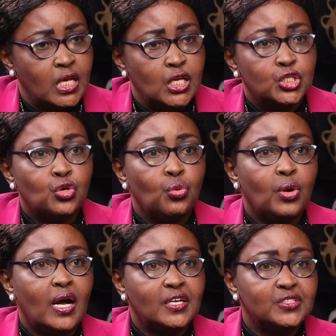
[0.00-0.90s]
So
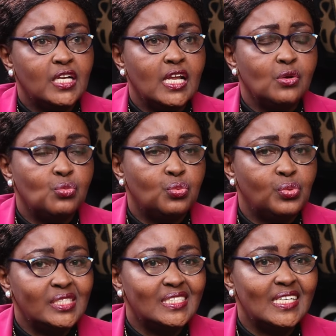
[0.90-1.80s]
actually
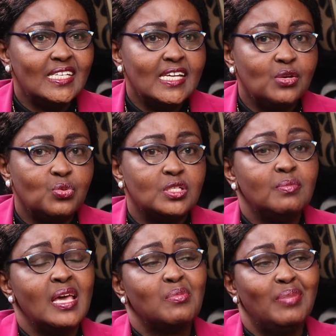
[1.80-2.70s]
what they did was
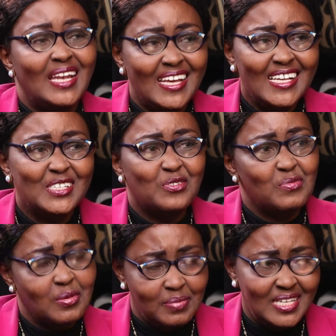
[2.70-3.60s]
make billions from
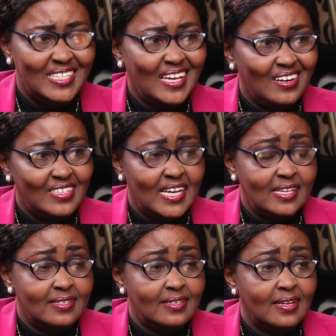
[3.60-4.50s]
the PCR
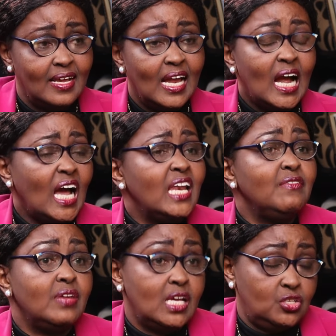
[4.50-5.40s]
test. And
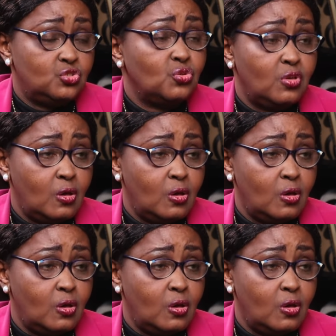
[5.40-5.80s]
even as you're talking